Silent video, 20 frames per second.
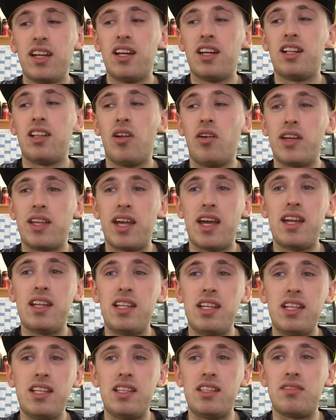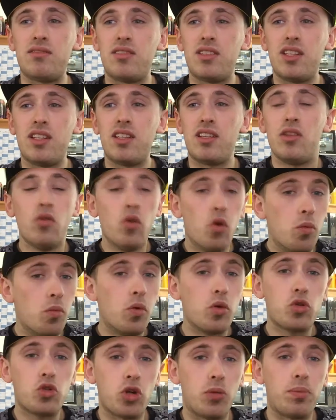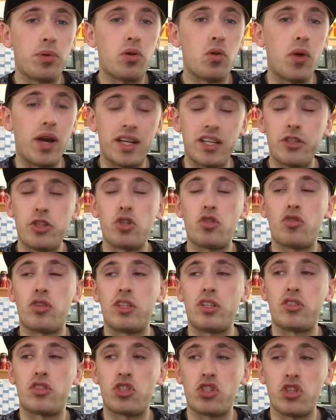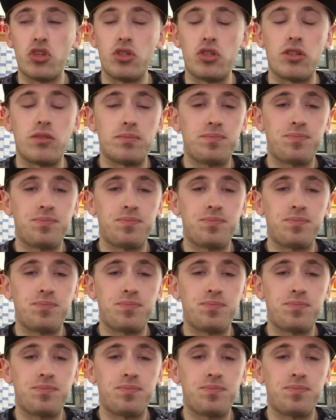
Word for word: like any normal tropical energy drink should.